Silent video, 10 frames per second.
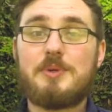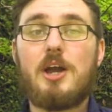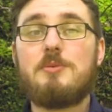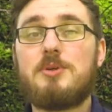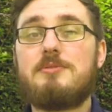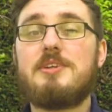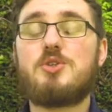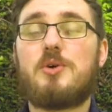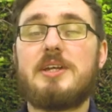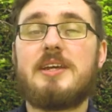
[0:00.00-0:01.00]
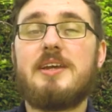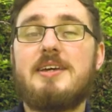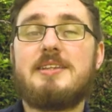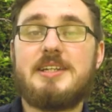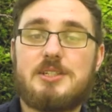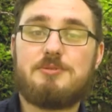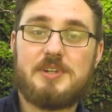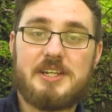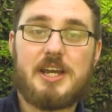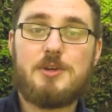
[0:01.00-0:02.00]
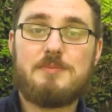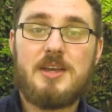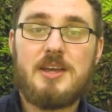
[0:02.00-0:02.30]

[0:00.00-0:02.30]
we hope you've enjoyed this video.